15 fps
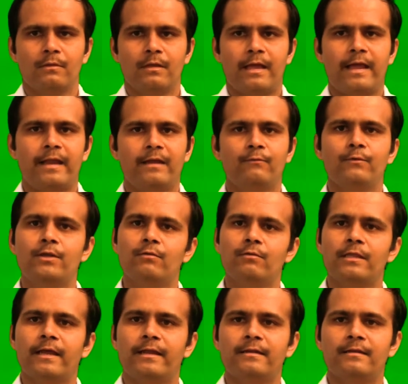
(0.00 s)
And we know
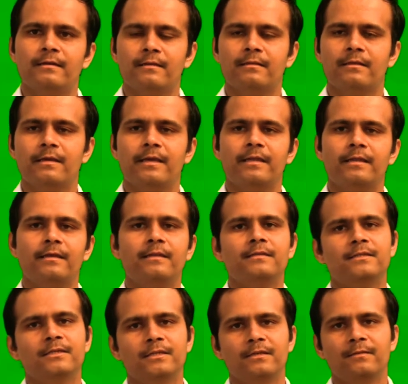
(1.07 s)
that the
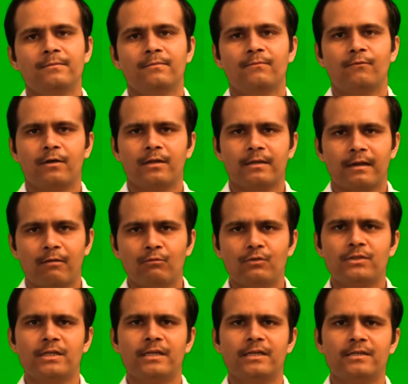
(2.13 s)
energy for ground
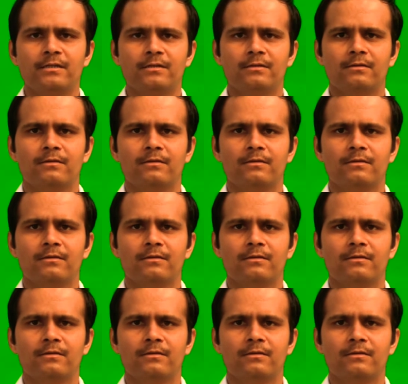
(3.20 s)
state